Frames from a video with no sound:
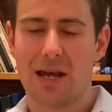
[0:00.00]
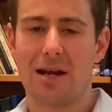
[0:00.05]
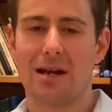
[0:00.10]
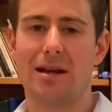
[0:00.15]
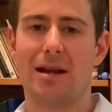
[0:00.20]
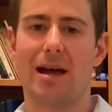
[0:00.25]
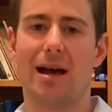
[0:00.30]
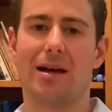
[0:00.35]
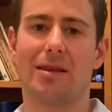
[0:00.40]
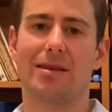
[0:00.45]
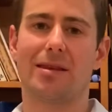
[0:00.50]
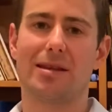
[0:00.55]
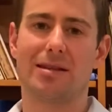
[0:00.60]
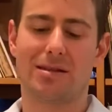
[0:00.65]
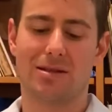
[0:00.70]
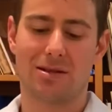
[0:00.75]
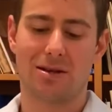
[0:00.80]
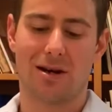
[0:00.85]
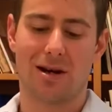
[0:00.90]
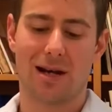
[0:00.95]
Now, these
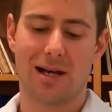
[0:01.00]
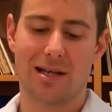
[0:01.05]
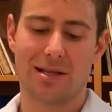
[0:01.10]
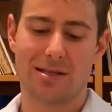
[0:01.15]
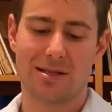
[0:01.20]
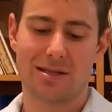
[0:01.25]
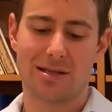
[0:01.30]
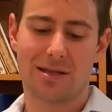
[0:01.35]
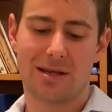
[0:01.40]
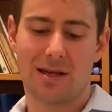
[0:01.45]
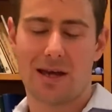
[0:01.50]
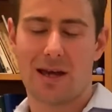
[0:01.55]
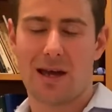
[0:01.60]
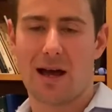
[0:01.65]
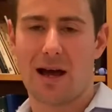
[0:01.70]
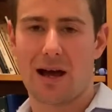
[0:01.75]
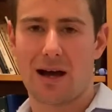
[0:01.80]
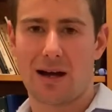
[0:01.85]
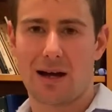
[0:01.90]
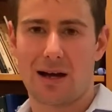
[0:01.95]
guys
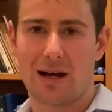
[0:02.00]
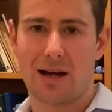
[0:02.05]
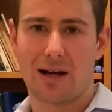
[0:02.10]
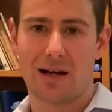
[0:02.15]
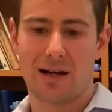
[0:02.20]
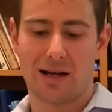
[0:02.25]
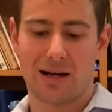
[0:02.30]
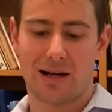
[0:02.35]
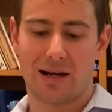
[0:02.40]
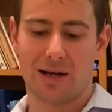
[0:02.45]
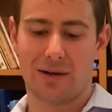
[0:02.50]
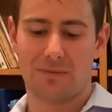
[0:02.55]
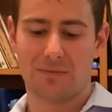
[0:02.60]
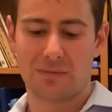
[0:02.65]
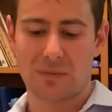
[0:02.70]
are